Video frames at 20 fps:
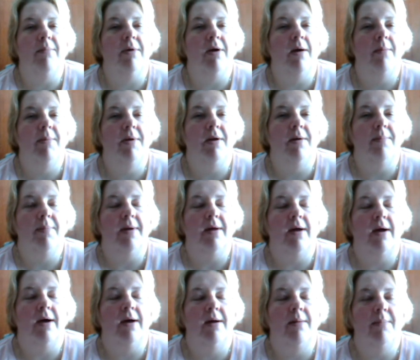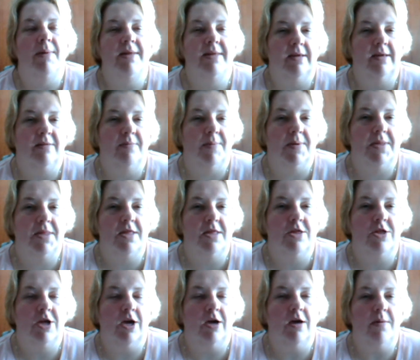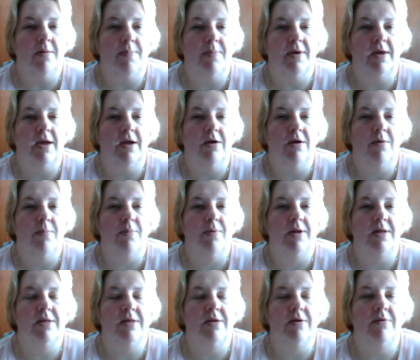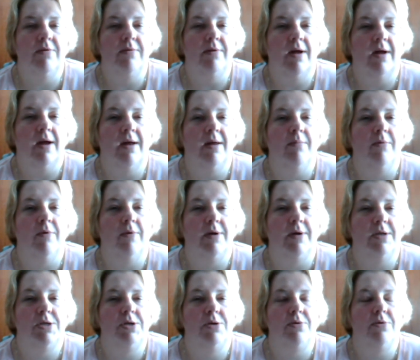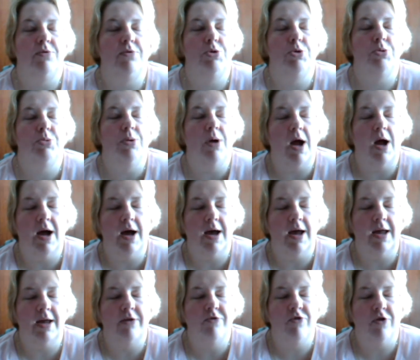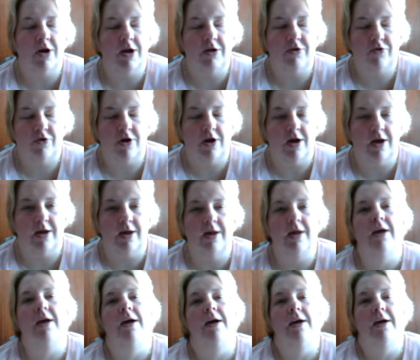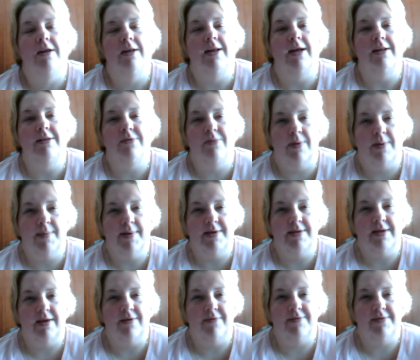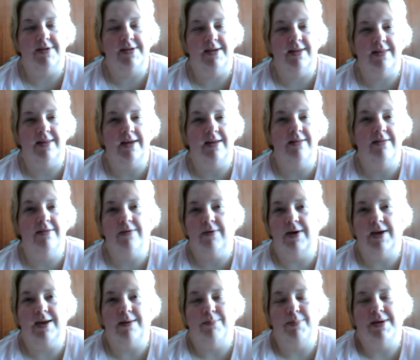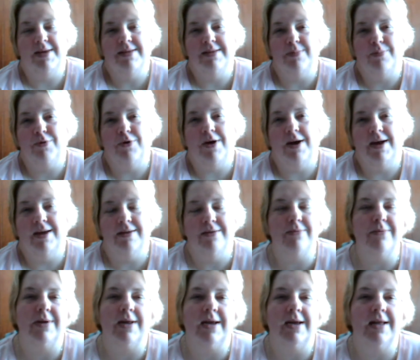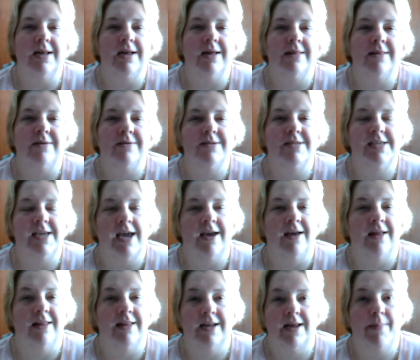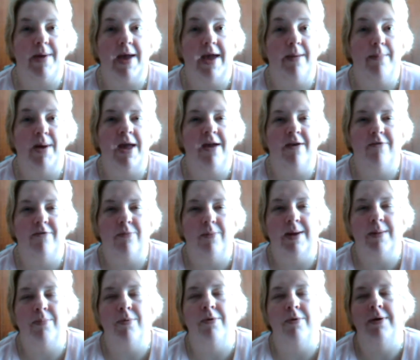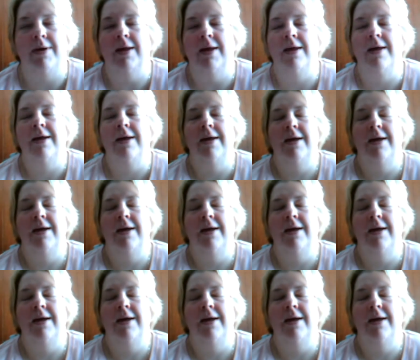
coming up on my 6-month checkup here pretty soon. I am going to try not to weigh myself until then, so I can be surprised when I get on their scale and I'm at my halfway point.